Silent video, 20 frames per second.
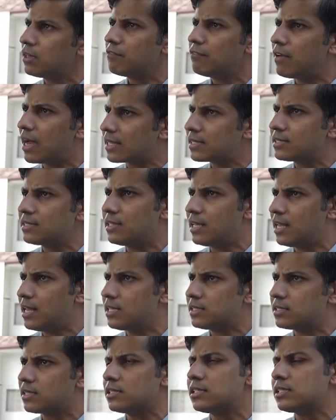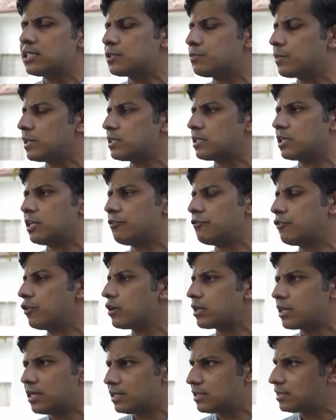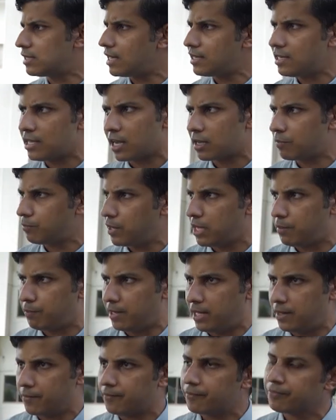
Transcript: vaccination, especially for kids and young people.